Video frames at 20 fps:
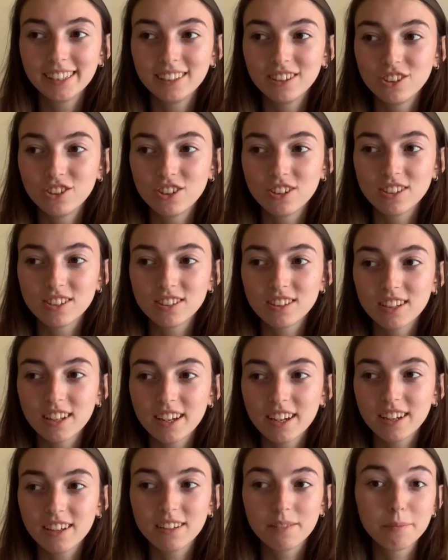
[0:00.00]
just
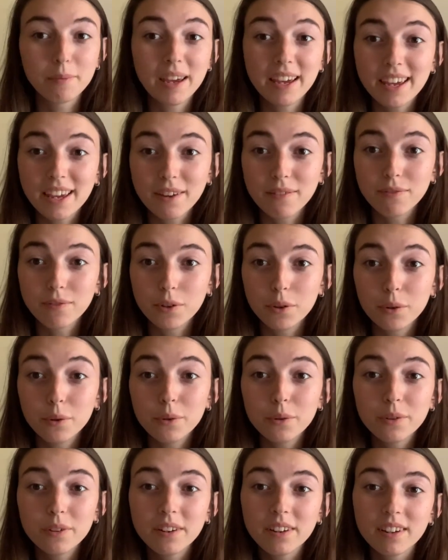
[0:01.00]
like making
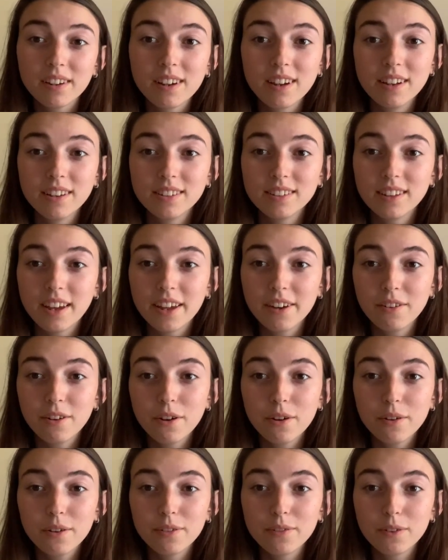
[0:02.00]
food because I don't
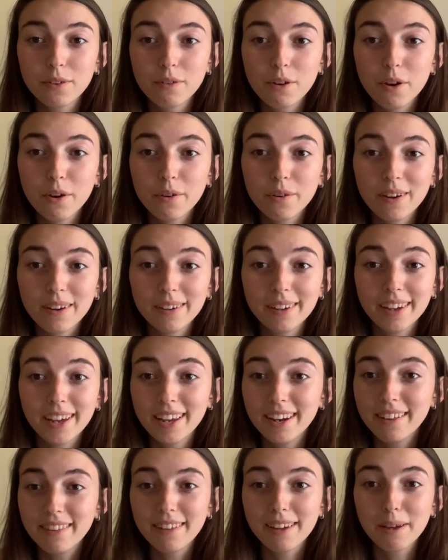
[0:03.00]
know if you know
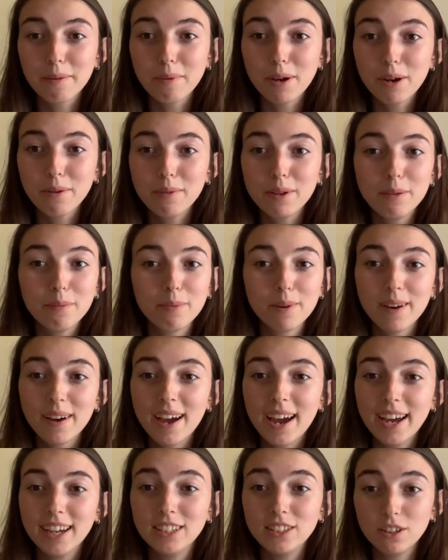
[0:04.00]
anything about me, but
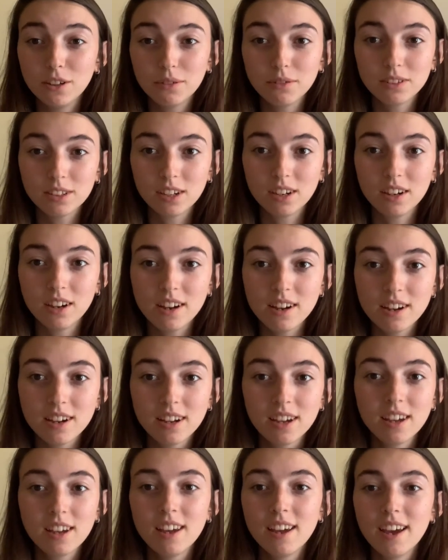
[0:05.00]
I don't cook.
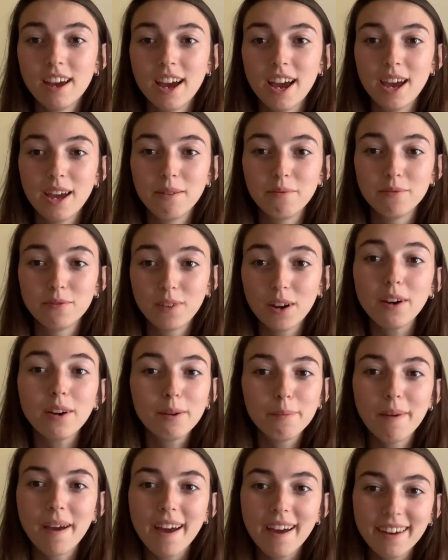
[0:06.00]
I'm very
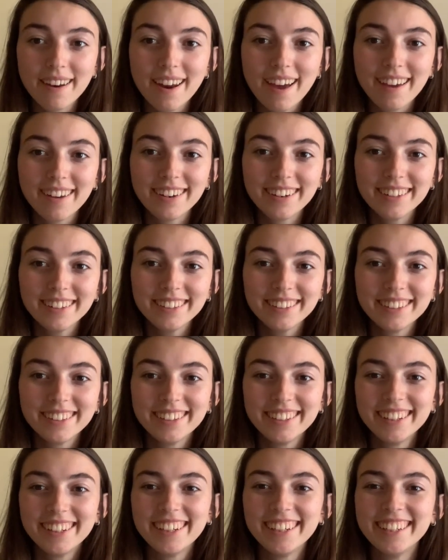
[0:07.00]
bad at it.
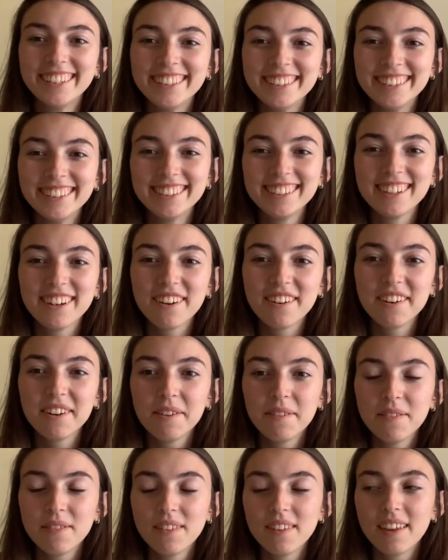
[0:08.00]
And so
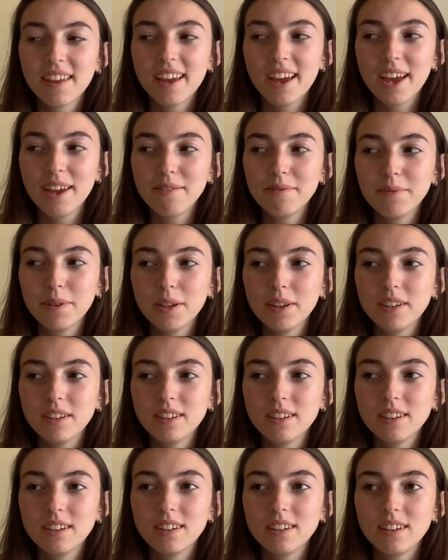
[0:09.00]
I've
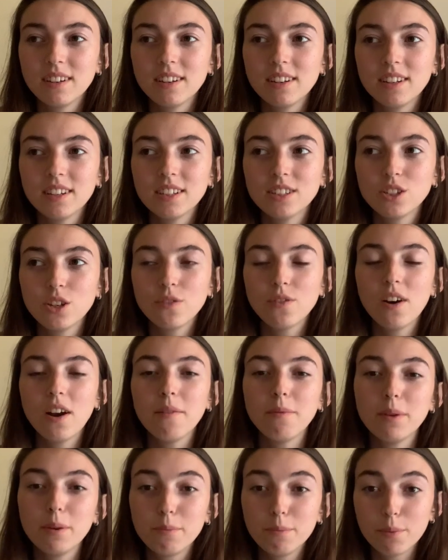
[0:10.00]
been, so far I've
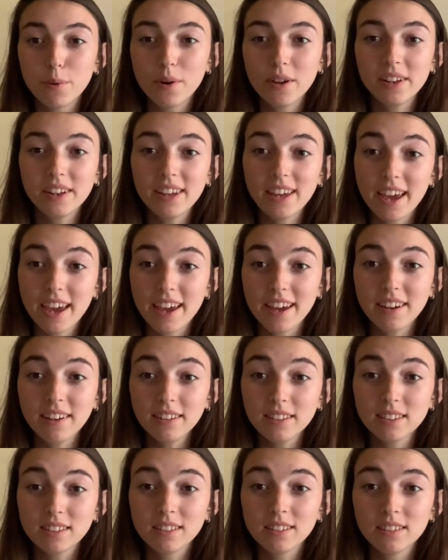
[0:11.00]
been boiling
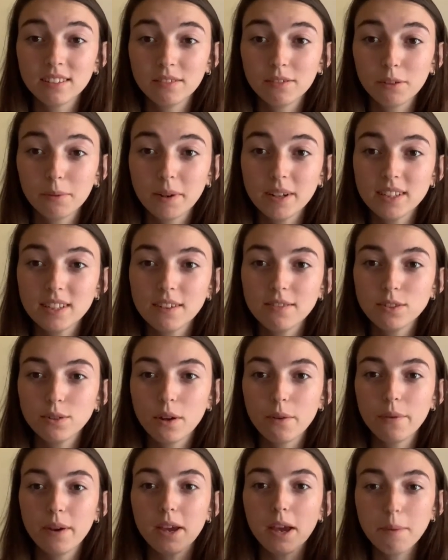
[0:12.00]
eggs for myself. So I
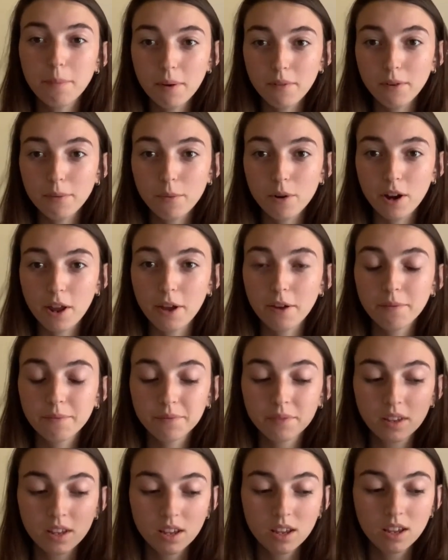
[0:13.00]
wake up every morning
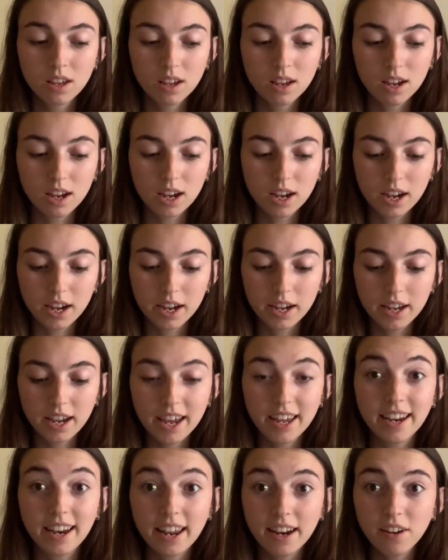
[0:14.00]
uh,
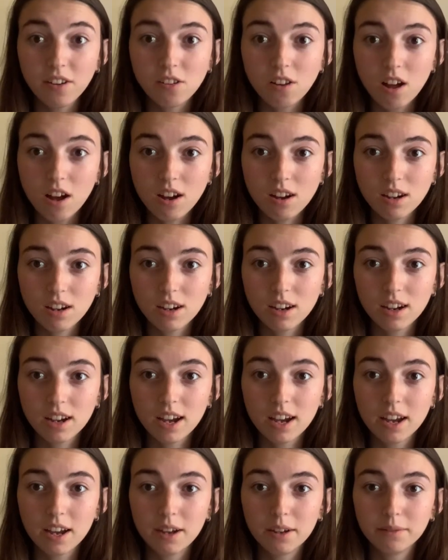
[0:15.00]
at eight o'clock.
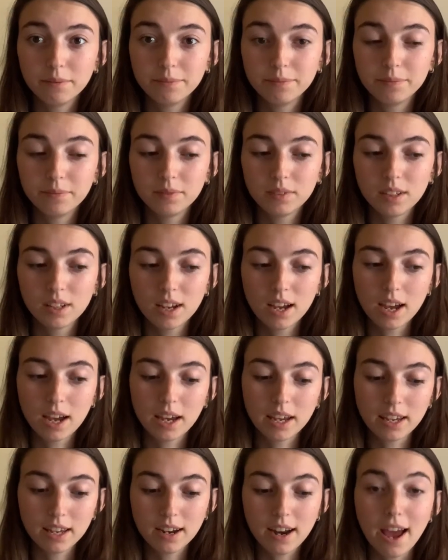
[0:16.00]
Um, I
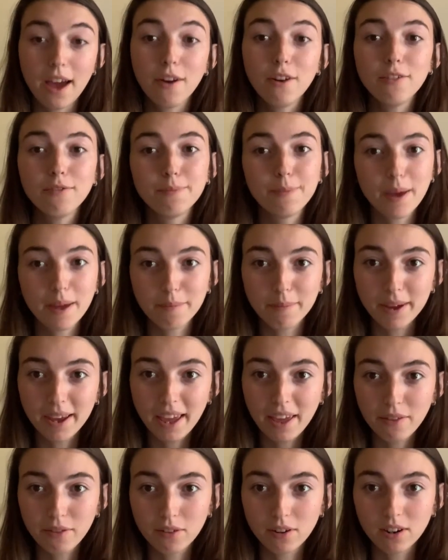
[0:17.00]
get out of bed by
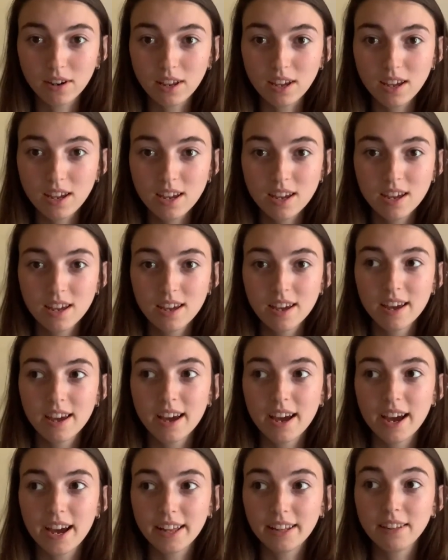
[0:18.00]
8.30
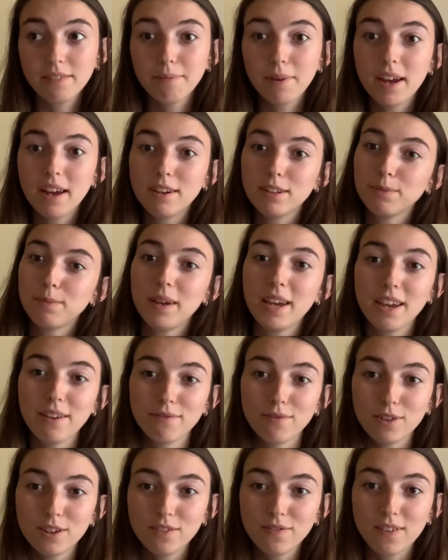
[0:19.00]
I leave my house by
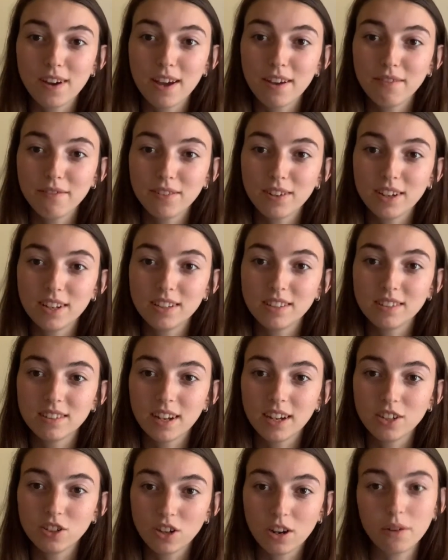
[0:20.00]
8.45 because
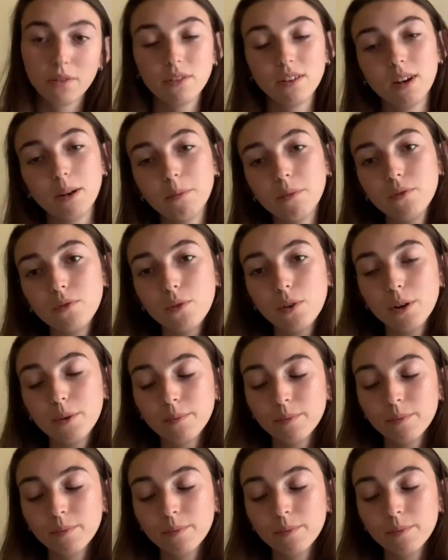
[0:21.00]
I shower the night before.